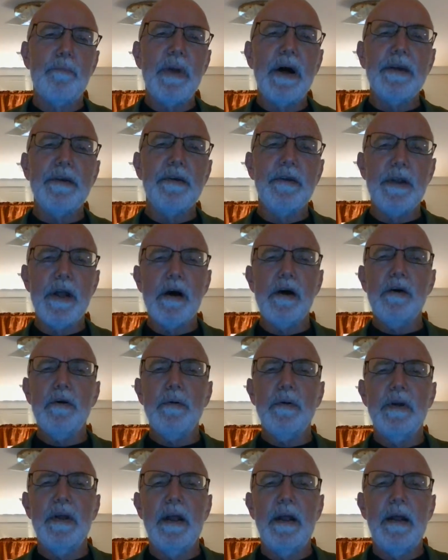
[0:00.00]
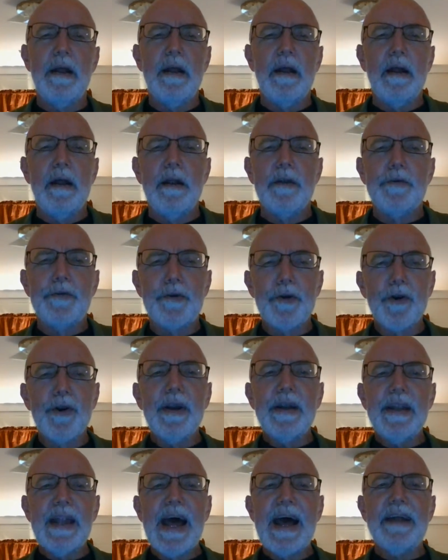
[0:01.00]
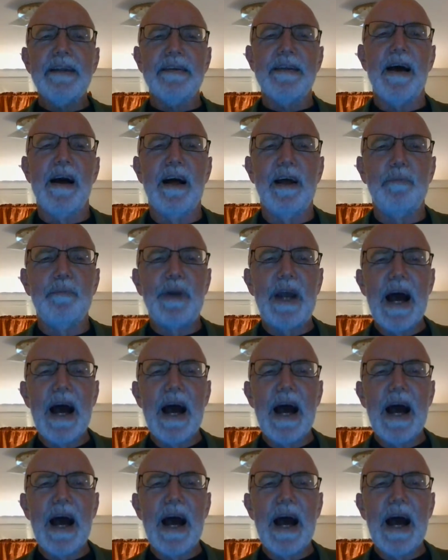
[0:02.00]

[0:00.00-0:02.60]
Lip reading: But you know, during that time,